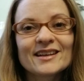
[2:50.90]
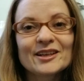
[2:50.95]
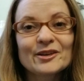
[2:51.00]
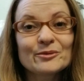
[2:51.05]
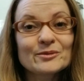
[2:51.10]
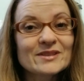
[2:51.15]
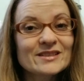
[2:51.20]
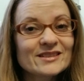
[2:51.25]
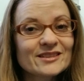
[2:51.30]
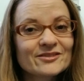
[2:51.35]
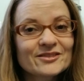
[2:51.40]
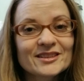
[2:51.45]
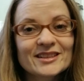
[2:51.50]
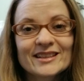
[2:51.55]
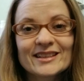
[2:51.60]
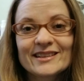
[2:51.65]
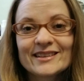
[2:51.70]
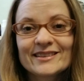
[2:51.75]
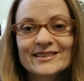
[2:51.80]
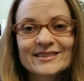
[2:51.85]
It was even
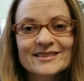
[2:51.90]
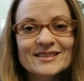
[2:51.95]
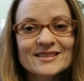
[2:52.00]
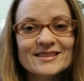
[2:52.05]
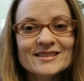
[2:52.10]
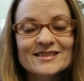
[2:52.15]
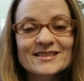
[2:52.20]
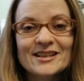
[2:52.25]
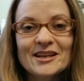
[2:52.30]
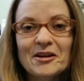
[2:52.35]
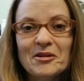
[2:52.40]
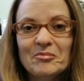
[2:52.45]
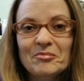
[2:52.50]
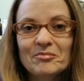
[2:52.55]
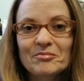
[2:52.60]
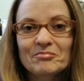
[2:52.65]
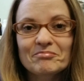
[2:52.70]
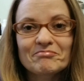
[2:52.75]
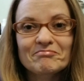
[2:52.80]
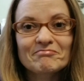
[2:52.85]
in
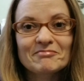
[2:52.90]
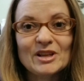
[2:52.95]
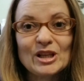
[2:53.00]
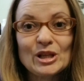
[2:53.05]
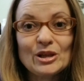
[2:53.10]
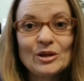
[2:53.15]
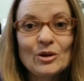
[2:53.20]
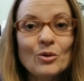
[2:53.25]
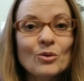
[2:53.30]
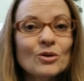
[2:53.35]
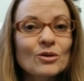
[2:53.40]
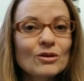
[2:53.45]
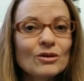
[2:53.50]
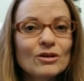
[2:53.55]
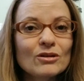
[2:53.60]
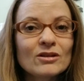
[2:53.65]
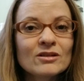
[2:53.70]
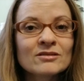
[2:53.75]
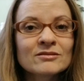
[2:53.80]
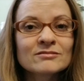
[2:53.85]
some
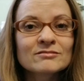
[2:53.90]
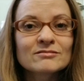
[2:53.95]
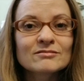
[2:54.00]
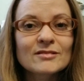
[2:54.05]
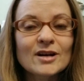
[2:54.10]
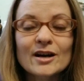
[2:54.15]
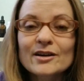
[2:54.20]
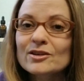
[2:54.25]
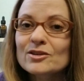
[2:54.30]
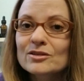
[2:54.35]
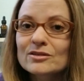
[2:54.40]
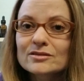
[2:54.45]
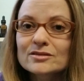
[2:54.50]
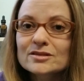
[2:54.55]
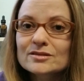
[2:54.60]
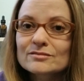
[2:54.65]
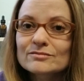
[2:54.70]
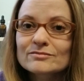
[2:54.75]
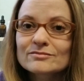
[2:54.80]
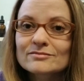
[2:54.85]
local
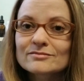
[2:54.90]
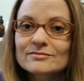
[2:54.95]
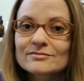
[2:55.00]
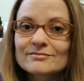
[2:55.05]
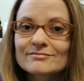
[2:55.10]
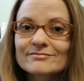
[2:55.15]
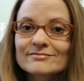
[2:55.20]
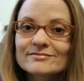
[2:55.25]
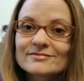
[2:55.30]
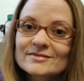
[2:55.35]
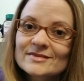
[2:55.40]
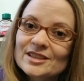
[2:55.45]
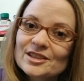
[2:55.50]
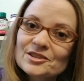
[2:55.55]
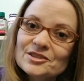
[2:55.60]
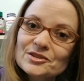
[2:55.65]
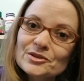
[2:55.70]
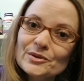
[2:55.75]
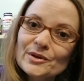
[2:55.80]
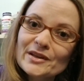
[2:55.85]
articles.
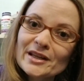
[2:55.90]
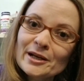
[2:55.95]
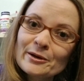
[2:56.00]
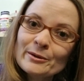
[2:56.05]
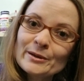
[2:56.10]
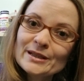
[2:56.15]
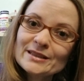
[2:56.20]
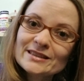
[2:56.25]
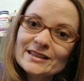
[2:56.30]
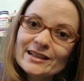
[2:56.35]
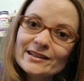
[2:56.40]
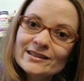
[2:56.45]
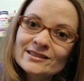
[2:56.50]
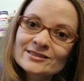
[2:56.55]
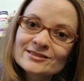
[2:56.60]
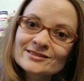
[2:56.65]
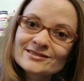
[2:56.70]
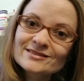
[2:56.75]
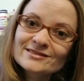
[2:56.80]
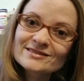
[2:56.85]
I'll show you that right
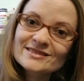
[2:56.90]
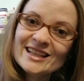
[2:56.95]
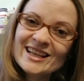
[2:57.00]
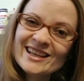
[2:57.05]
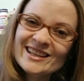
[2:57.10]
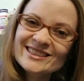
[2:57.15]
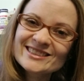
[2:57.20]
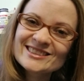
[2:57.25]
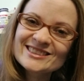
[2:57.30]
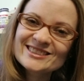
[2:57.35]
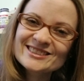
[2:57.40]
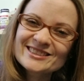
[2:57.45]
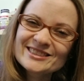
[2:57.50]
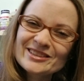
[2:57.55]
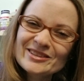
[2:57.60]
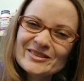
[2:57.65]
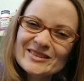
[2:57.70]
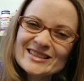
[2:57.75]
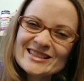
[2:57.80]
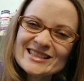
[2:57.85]
there. And you'll
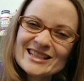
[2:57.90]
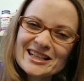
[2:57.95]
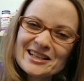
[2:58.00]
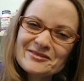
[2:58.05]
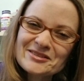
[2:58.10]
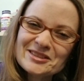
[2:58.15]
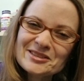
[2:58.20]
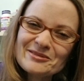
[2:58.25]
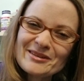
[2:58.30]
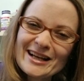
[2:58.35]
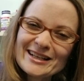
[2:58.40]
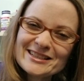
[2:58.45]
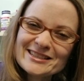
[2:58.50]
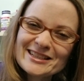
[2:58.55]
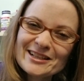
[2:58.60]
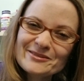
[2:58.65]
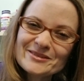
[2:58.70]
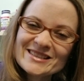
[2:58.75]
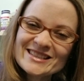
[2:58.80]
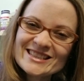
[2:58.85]
notice that I've scratched
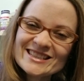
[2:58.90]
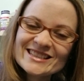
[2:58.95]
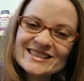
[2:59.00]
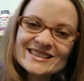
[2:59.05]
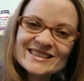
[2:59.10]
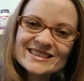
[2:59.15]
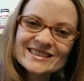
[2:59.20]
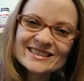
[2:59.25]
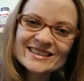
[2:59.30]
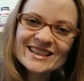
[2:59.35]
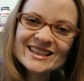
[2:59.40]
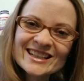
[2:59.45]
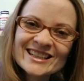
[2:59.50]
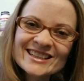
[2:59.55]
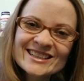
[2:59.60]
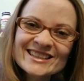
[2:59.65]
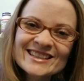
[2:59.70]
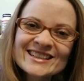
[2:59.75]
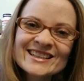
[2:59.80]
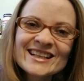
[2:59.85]
out DEET
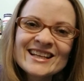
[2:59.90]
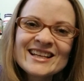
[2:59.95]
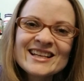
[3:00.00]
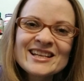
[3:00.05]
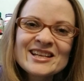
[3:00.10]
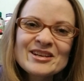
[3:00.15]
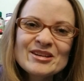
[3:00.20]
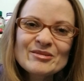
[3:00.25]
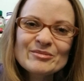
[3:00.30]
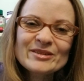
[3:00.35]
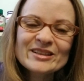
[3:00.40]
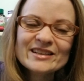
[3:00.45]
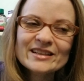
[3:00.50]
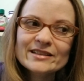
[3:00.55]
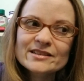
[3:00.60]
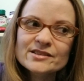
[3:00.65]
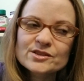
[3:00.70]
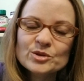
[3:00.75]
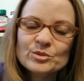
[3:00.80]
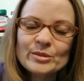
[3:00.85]

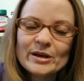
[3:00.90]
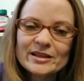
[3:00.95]
because your